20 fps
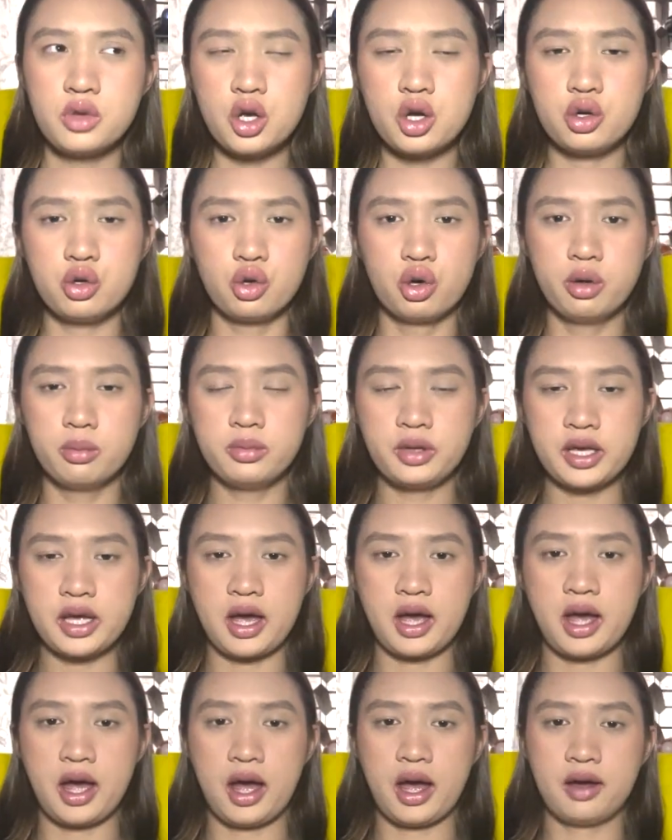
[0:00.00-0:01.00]
normally
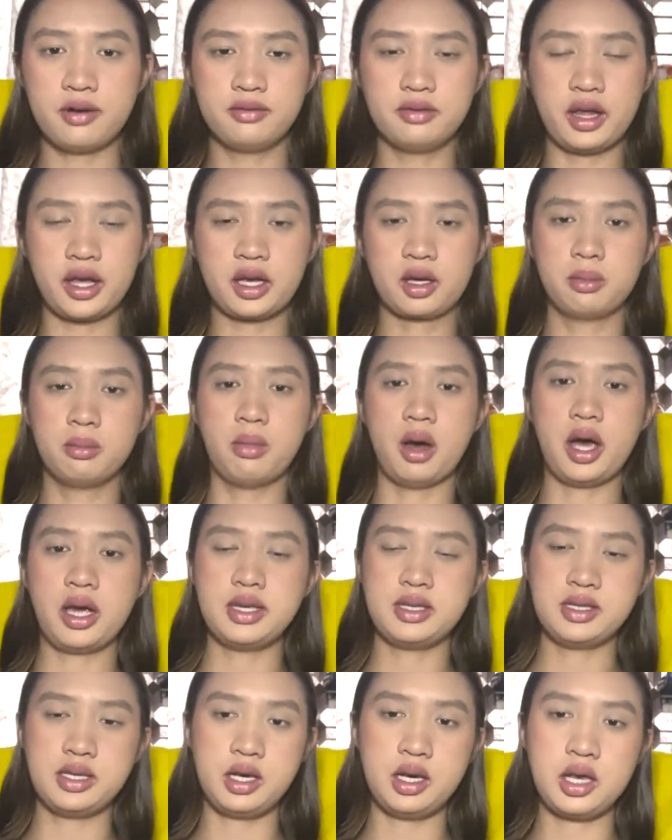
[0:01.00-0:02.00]
I have like my
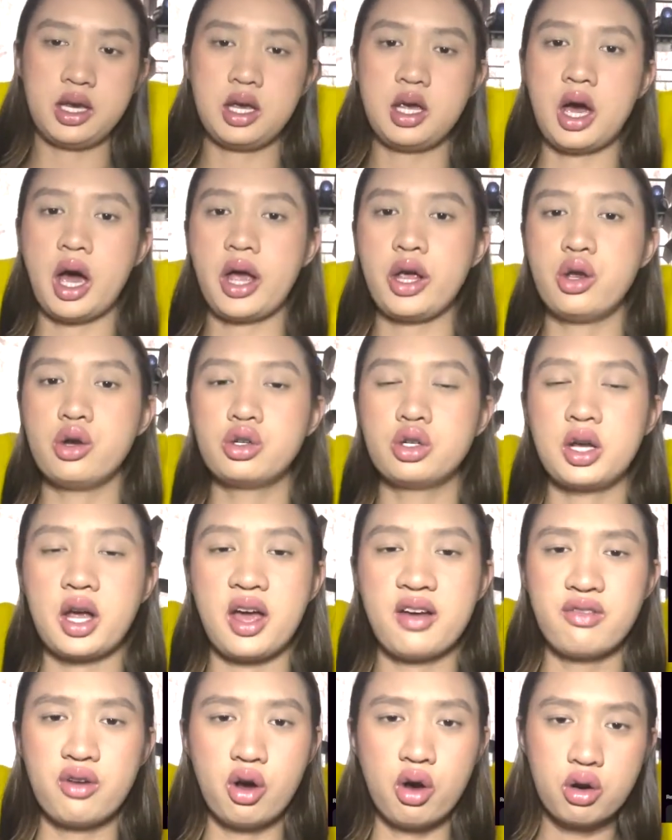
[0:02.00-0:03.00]
city. I usually
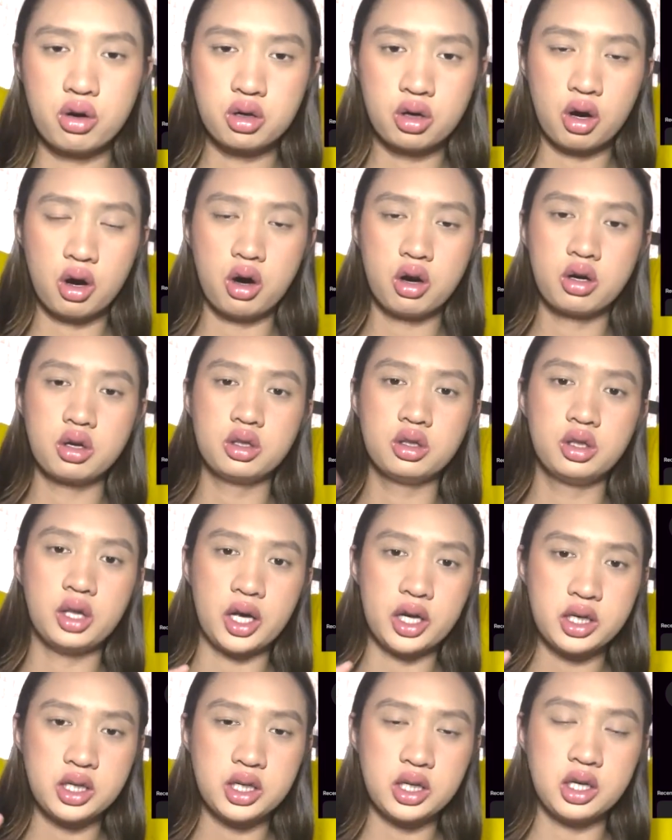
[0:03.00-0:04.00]
have Hong Kong,
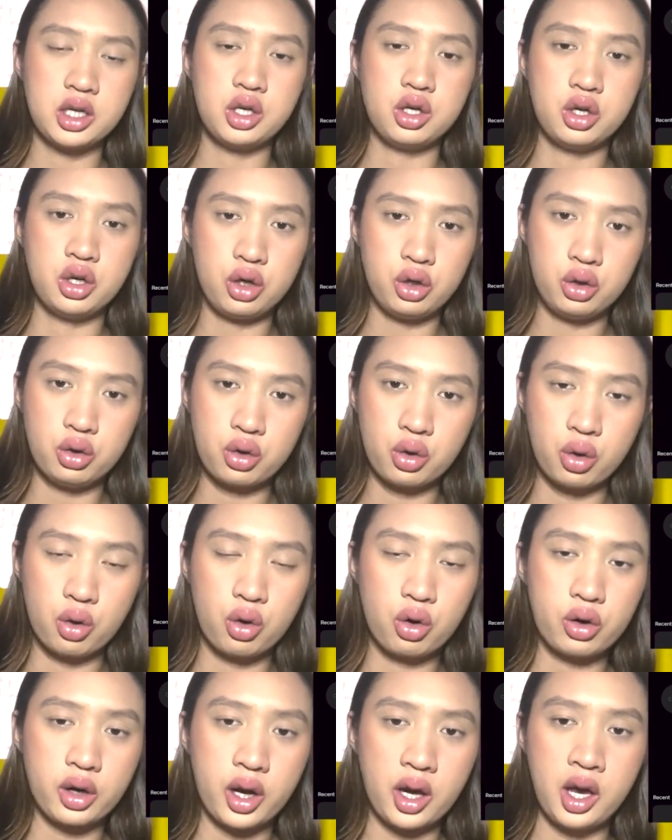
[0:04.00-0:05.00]
London, New
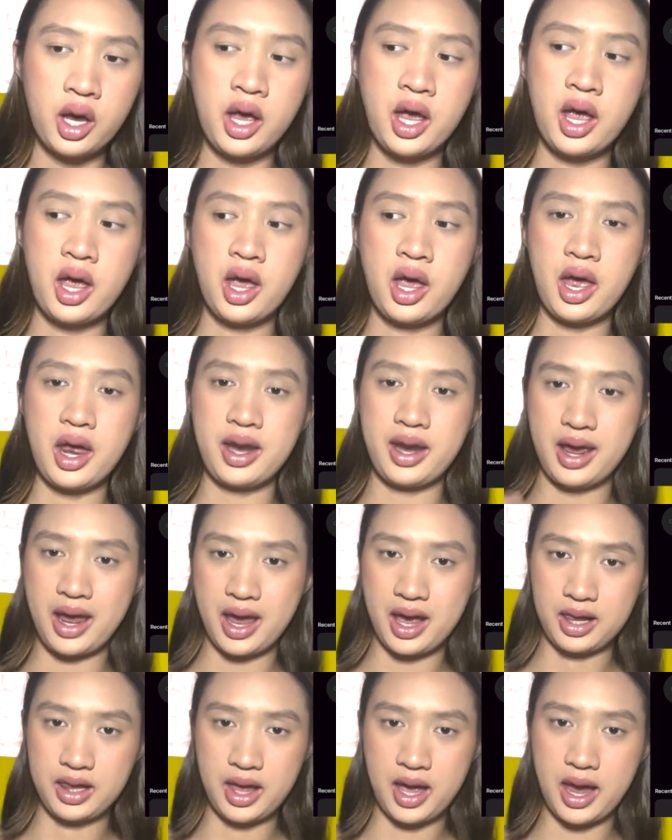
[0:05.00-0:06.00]
York, and
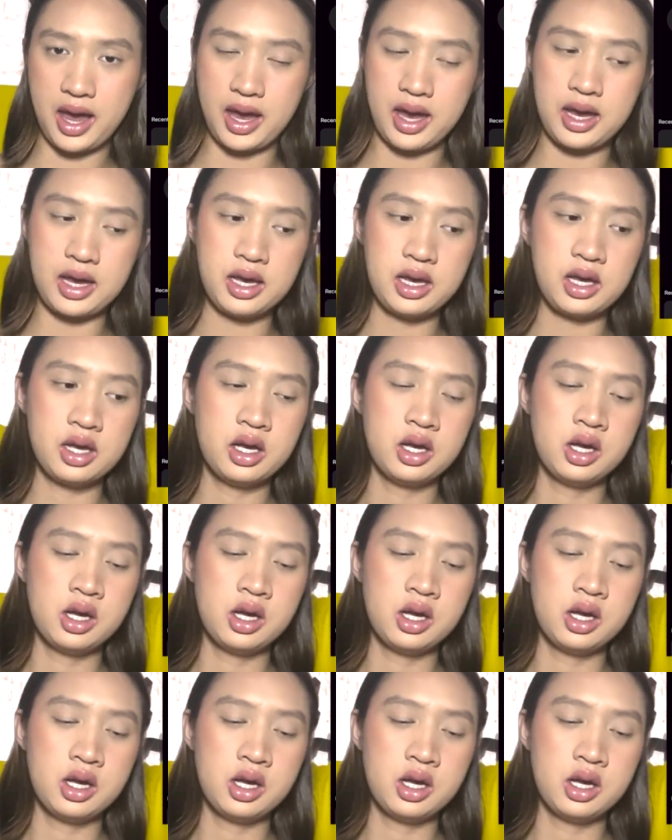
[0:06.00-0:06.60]
LA.